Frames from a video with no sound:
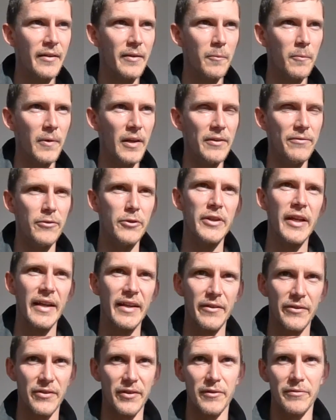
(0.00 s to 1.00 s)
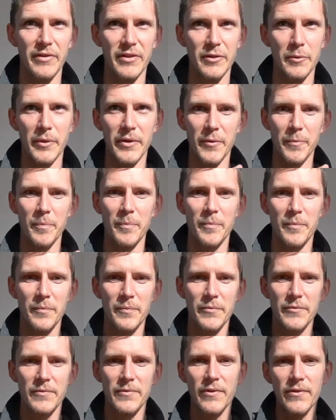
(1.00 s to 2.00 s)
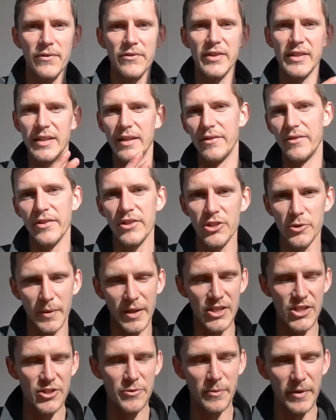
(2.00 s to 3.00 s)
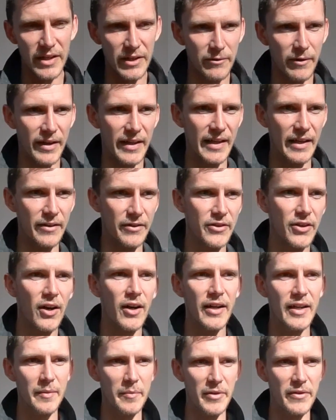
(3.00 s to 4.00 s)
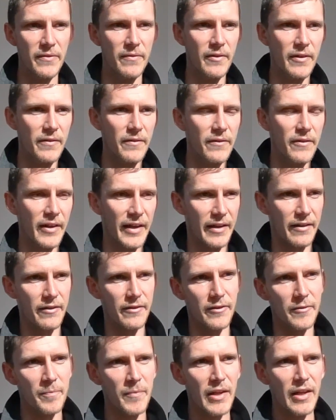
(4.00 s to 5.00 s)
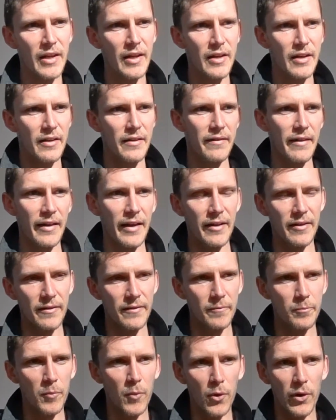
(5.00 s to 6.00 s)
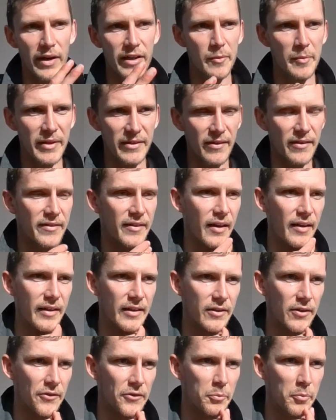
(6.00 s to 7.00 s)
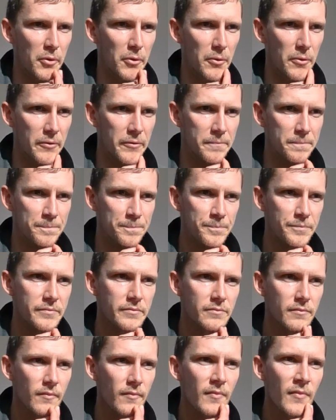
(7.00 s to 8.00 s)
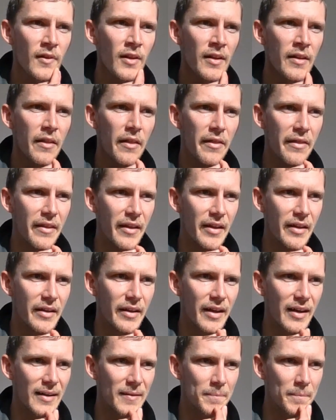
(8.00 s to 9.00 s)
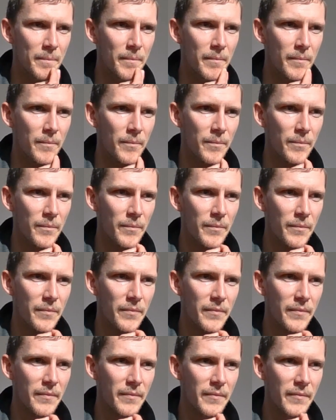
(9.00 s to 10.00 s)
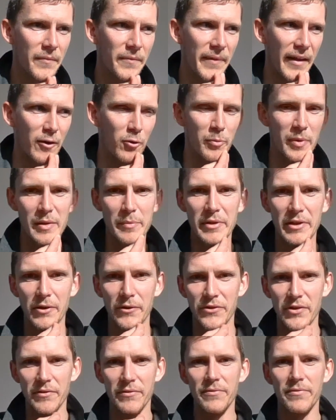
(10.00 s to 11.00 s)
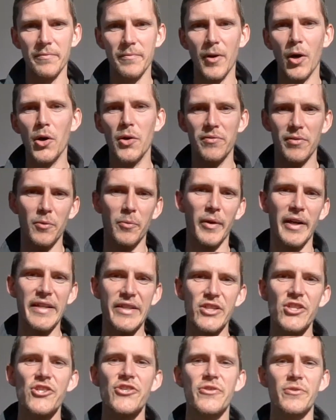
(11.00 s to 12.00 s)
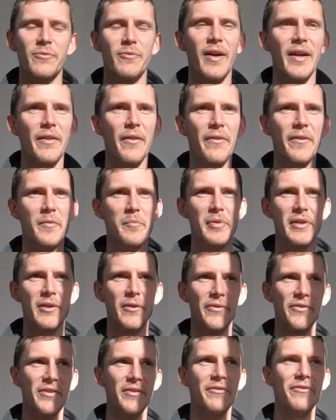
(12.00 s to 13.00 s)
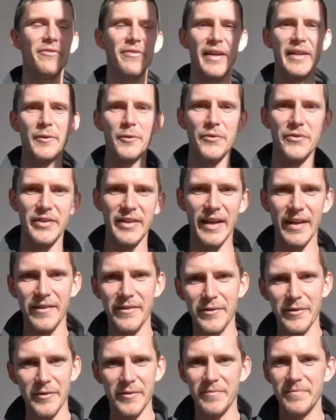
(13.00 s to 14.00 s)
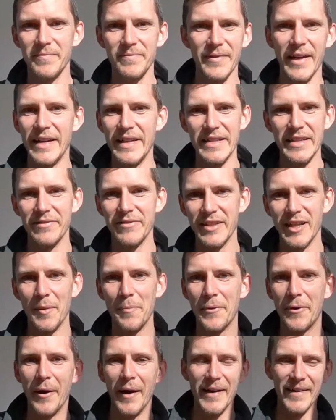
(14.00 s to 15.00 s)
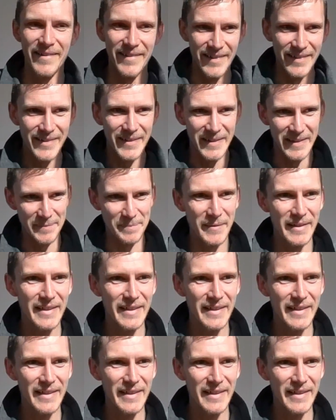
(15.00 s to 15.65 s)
if you get yourself into a sticky situation where you're running out of time and like the more enemies are starting to spawn, then that'll be because you've overreached rather than because you've failed to get to any of the upgrades in time.